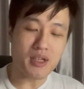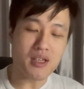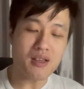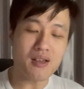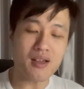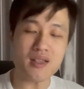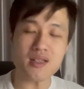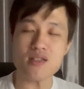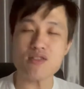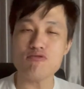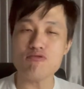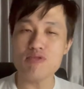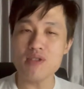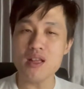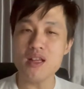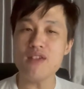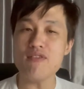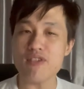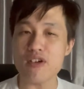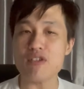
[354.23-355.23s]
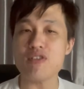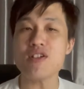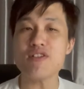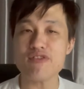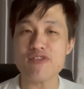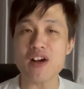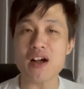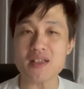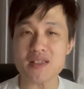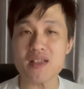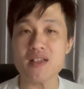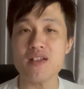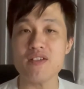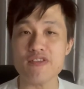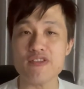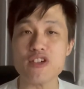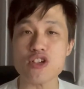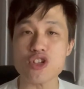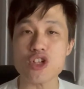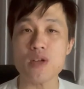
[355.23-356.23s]
is really very fast and
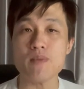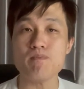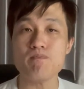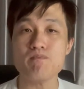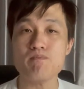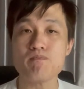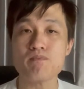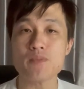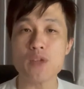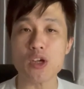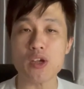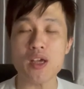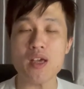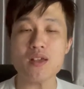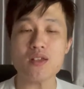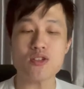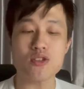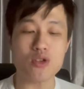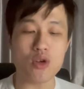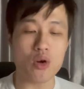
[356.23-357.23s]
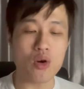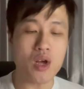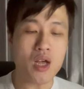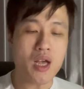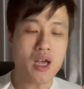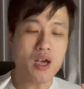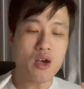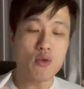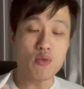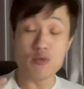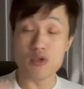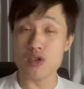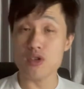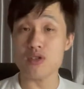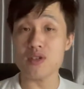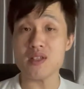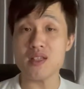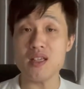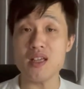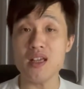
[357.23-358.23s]
efficient. Okay, so we're going to
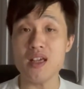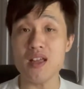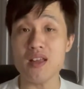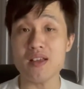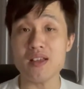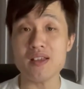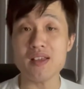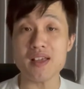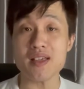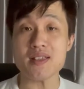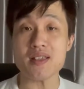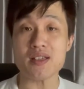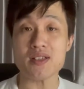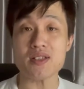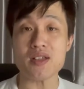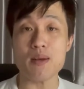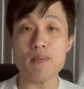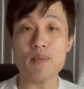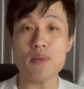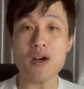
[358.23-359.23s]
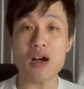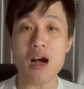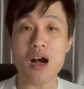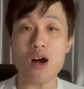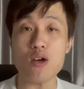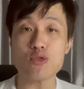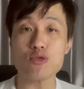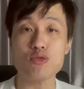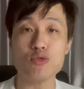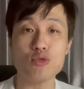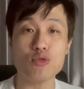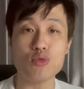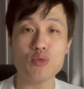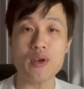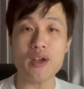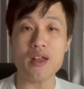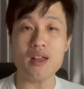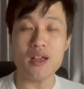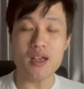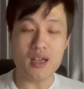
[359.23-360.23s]
see in the next example how to do
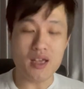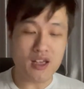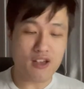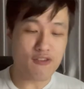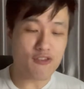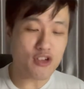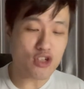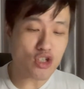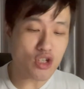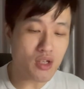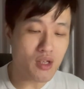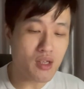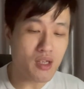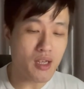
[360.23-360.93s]
it efficiently.